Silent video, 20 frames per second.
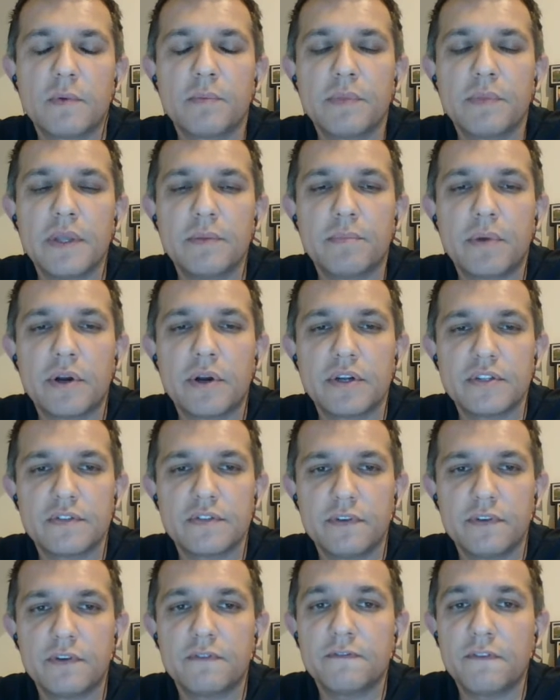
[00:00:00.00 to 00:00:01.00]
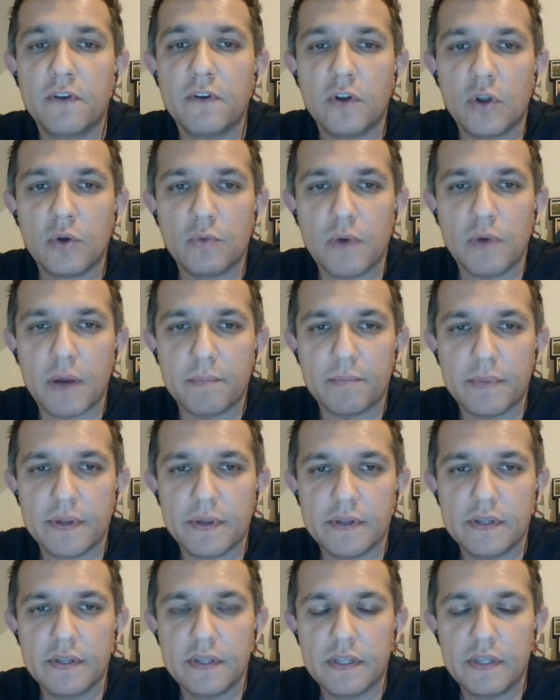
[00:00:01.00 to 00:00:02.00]
a part of your follow-up
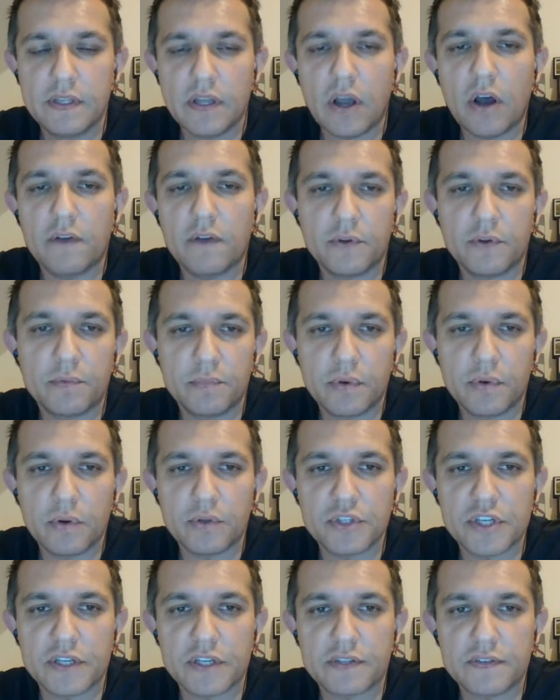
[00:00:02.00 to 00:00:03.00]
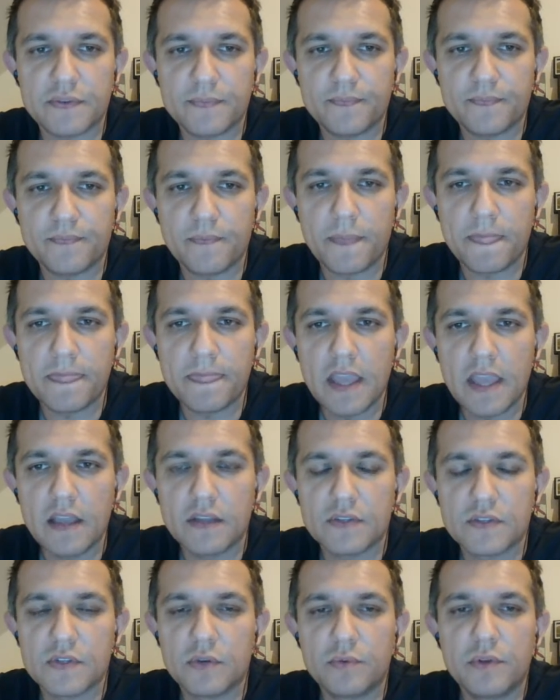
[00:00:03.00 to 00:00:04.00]
of your project.
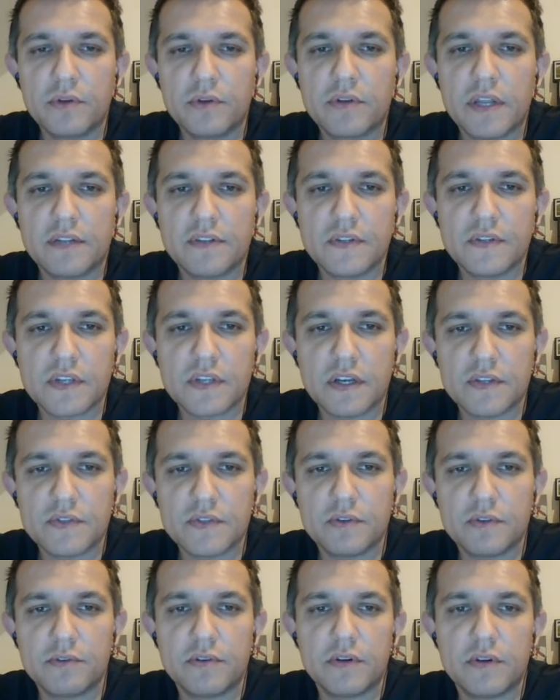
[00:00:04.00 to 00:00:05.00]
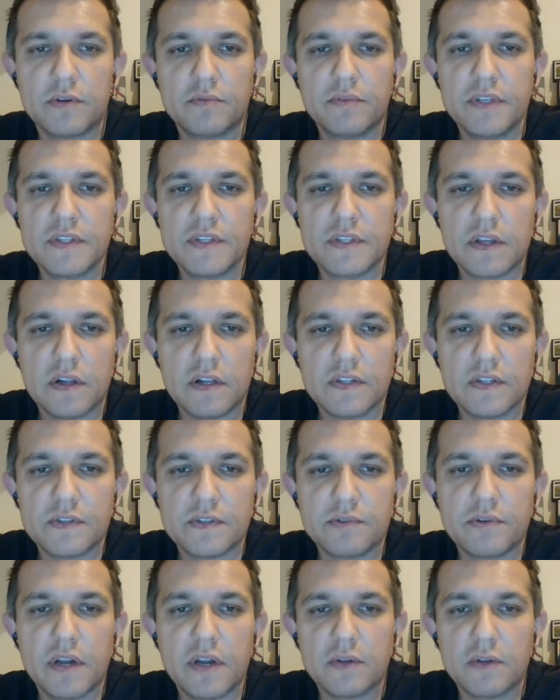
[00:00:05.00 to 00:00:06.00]
So you can discuss your results,
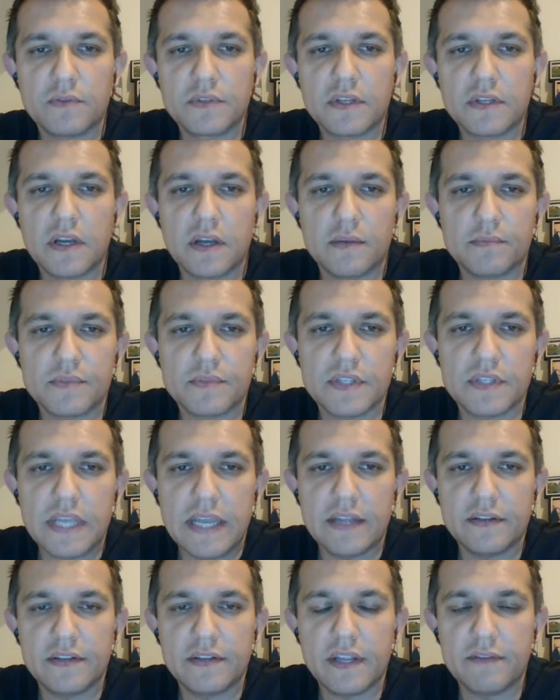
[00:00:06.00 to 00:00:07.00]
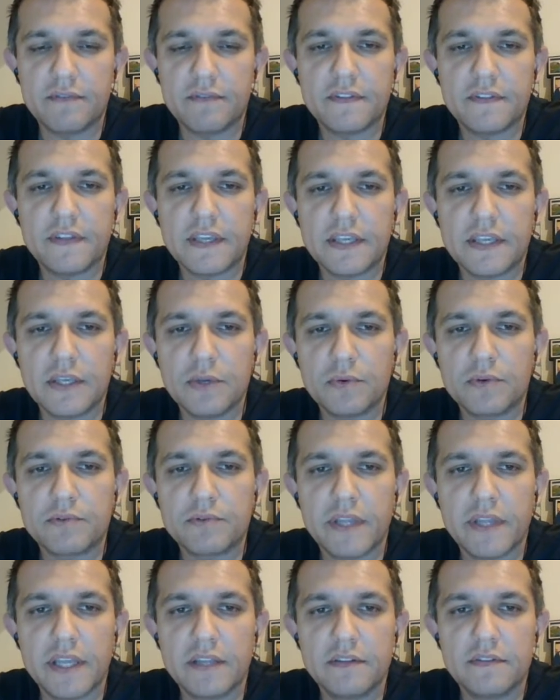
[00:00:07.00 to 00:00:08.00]
your outcomes, and everything you
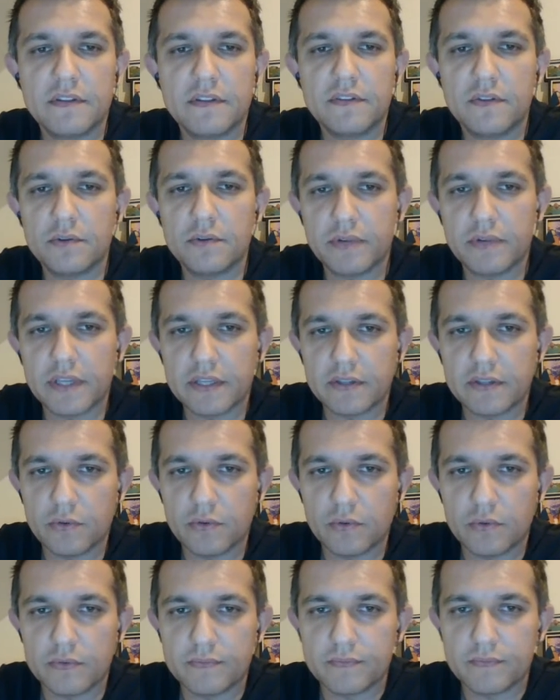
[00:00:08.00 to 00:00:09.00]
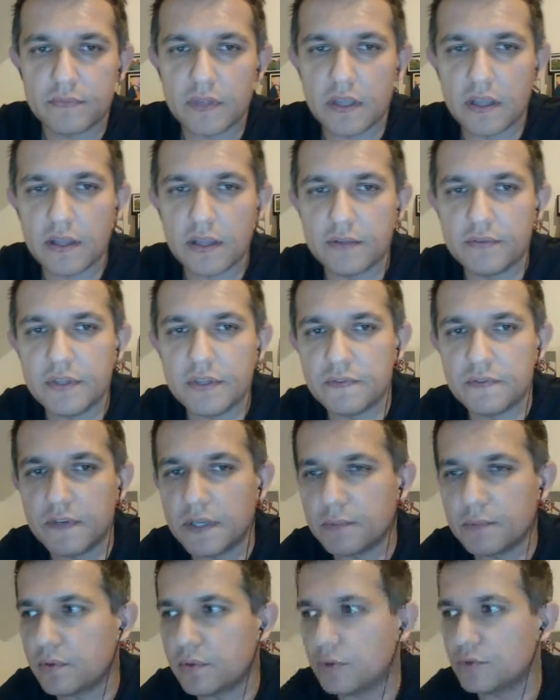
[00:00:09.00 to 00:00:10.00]
created during your
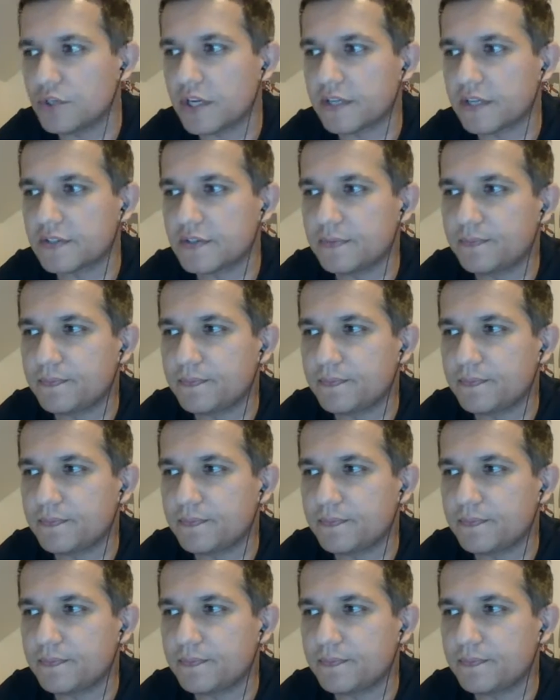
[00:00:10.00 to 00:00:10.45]
eTwinning project.